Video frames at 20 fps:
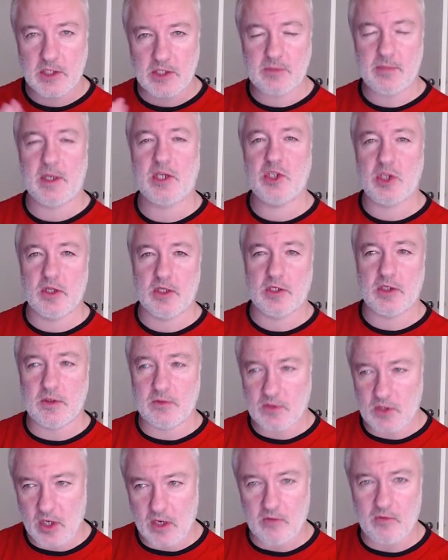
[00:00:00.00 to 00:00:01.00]
make sure that you've
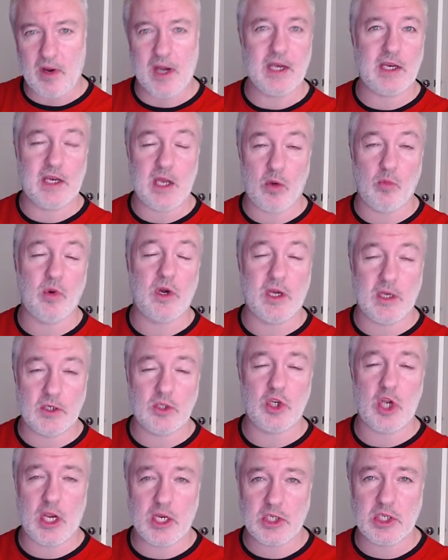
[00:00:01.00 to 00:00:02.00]
started writing down what it
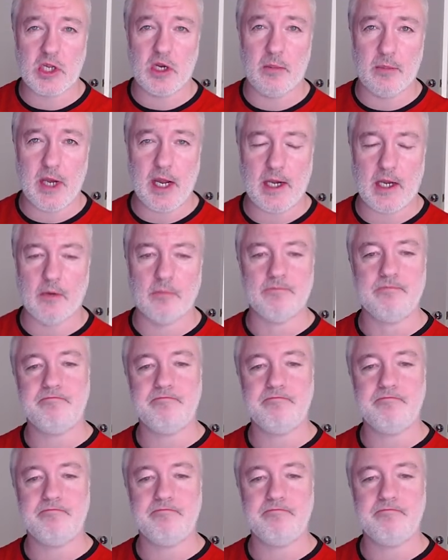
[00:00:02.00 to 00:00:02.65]
is you're actually going to buy now.